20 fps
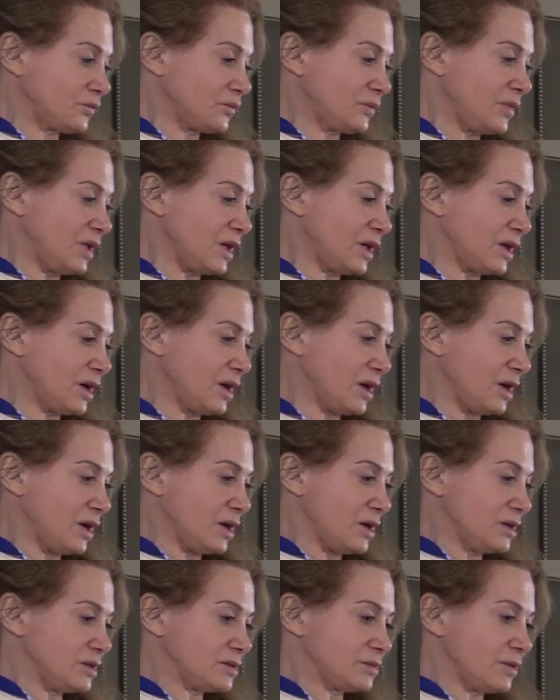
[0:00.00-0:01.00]

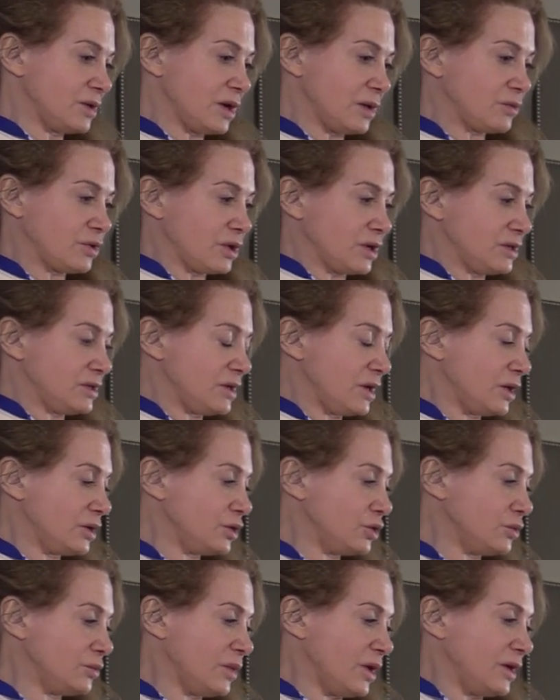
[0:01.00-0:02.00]
Because what I'm going to tell
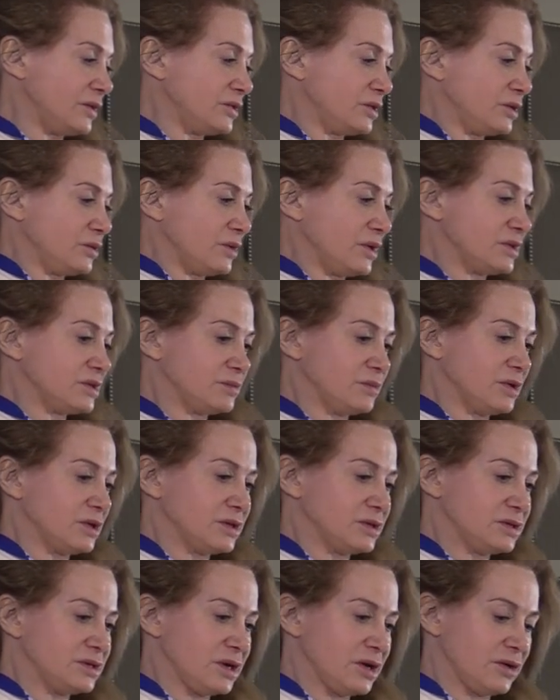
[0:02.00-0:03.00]
you about the U.S.
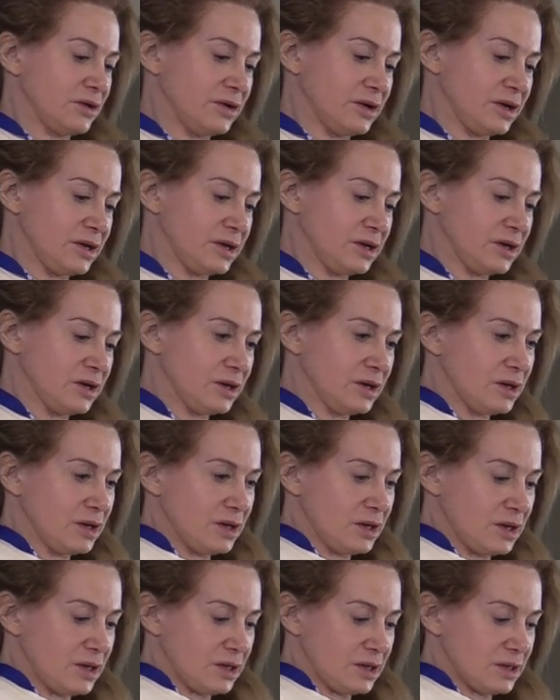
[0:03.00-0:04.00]
military
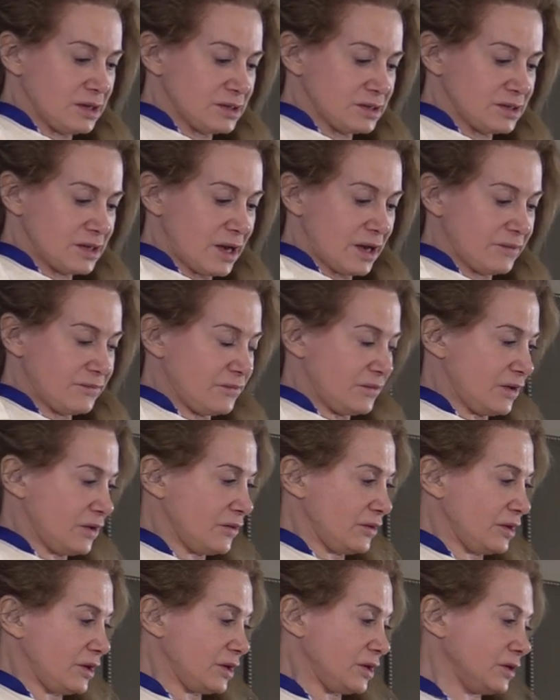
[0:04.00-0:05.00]
is not
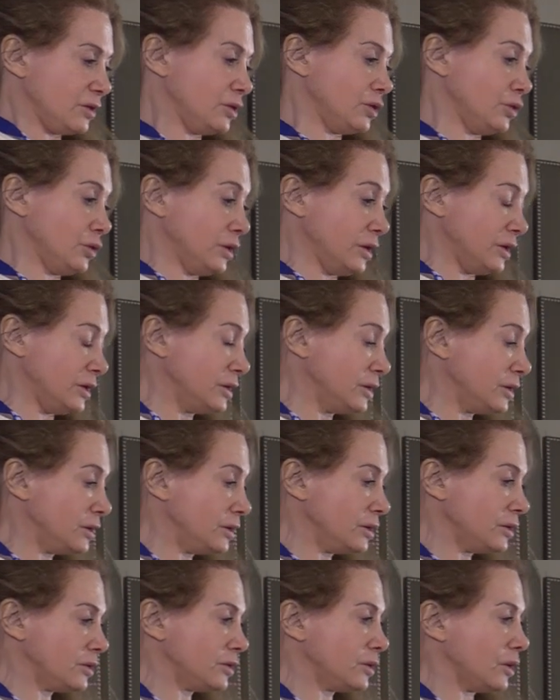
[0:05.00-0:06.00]
very good,
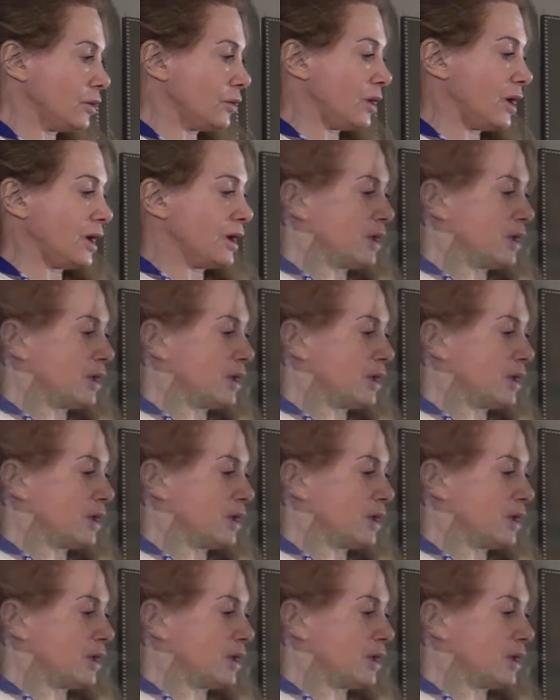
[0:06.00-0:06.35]
though I